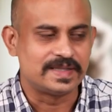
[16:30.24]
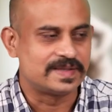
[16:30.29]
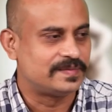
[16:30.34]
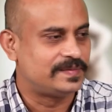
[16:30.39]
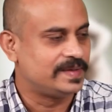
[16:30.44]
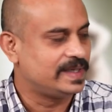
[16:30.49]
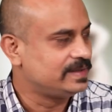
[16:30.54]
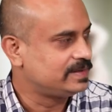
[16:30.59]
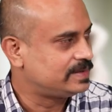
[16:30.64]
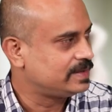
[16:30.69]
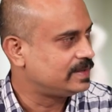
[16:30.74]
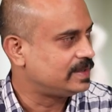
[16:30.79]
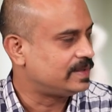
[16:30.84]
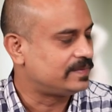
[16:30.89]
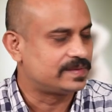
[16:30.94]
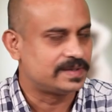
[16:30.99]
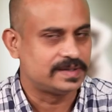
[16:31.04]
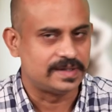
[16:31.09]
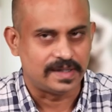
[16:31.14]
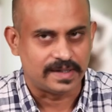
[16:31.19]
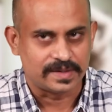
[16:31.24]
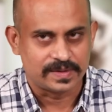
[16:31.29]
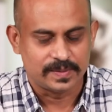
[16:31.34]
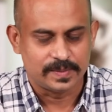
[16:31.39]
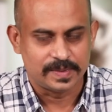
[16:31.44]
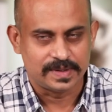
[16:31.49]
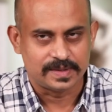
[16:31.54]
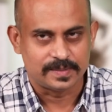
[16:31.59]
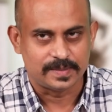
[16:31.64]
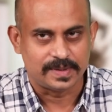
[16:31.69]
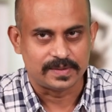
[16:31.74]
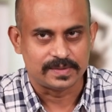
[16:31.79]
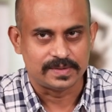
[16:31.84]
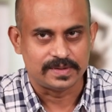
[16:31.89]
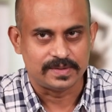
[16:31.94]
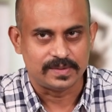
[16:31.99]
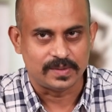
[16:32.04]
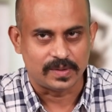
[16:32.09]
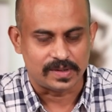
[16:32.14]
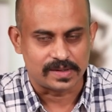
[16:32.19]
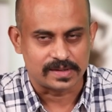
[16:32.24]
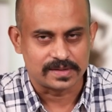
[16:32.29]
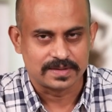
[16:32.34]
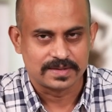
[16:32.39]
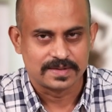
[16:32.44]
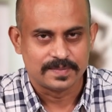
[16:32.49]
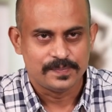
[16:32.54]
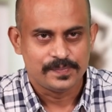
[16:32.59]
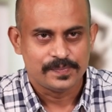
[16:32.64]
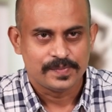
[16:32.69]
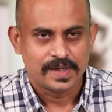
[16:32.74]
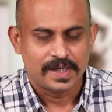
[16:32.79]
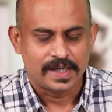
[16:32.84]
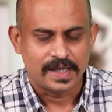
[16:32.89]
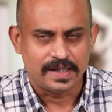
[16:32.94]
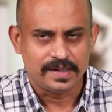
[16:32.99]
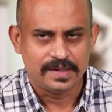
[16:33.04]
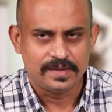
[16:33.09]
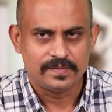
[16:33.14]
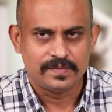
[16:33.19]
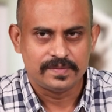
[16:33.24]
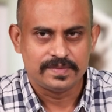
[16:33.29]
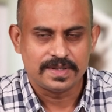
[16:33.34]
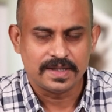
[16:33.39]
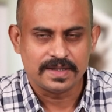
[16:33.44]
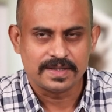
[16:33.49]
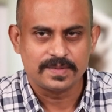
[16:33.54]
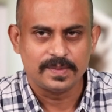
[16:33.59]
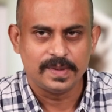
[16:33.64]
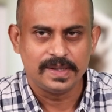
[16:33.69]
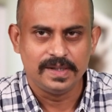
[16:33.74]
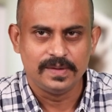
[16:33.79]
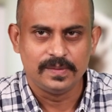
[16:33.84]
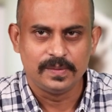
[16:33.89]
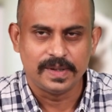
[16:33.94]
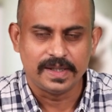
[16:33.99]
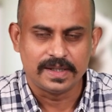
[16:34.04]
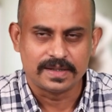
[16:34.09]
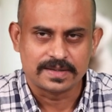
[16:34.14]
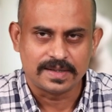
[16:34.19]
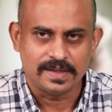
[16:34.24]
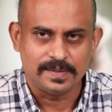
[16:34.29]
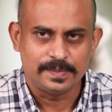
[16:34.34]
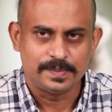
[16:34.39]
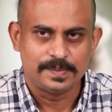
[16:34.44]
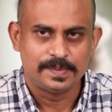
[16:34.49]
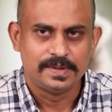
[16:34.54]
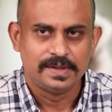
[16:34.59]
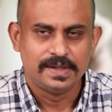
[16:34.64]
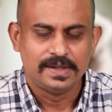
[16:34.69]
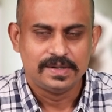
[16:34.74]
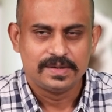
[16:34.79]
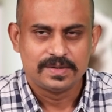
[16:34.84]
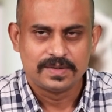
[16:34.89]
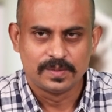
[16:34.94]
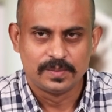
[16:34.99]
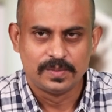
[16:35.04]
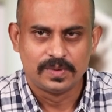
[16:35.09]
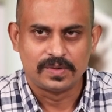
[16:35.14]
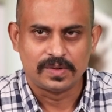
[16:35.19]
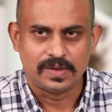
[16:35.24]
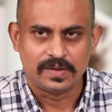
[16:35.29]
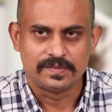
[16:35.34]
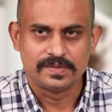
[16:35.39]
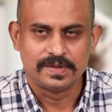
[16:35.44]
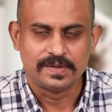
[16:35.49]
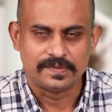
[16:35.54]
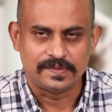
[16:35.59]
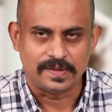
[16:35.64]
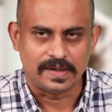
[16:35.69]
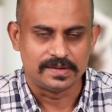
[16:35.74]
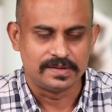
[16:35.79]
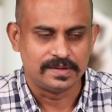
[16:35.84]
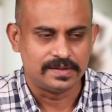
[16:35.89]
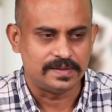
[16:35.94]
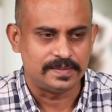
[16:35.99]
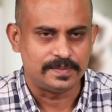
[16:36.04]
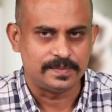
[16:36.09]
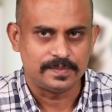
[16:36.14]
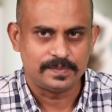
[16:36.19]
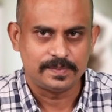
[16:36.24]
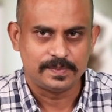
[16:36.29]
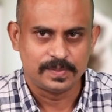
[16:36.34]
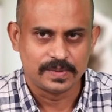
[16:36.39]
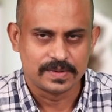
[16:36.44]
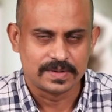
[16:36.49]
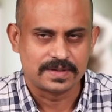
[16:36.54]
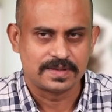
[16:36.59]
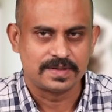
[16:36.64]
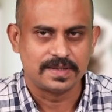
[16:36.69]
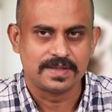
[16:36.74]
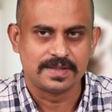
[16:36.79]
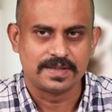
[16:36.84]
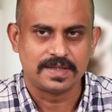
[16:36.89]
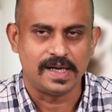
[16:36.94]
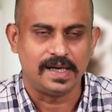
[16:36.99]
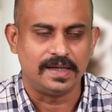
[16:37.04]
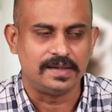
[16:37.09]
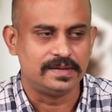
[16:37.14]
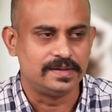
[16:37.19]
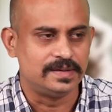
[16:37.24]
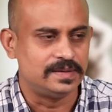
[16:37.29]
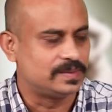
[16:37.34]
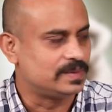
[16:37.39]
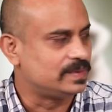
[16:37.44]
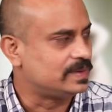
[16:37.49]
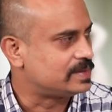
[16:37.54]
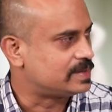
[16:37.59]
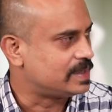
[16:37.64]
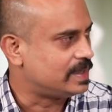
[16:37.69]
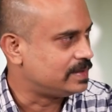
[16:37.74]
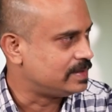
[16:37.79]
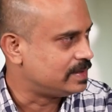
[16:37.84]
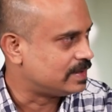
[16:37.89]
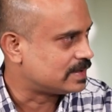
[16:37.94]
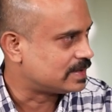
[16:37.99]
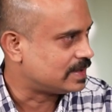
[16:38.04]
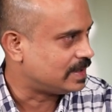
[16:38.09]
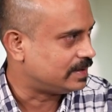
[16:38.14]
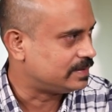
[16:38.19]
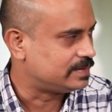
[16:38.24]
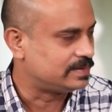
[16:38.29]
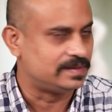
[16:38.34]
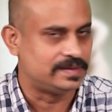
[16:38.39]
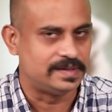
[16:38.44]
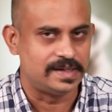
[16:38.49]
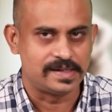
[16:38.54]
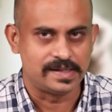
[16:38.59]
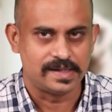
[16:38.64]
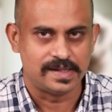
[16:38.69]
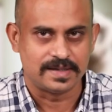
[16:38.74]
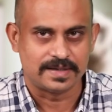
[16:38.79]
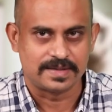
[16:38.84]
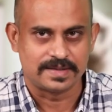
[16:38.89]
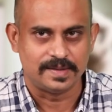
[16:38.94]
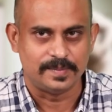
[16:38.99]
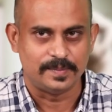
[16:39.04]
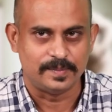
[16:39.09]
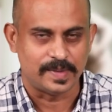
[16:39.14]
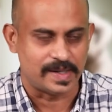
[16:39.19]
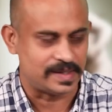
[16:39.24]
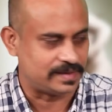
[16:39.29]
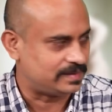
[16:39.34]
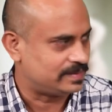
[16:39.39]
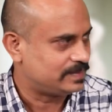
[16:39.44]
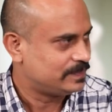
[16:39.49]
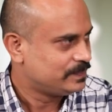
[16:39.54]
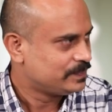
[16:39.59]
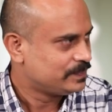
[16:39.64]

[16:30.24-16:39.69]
has fainted after the argument about the dogs, and just when he wakes up, Chubukov, the father, puts his hand into Natalia's hand and declares them married.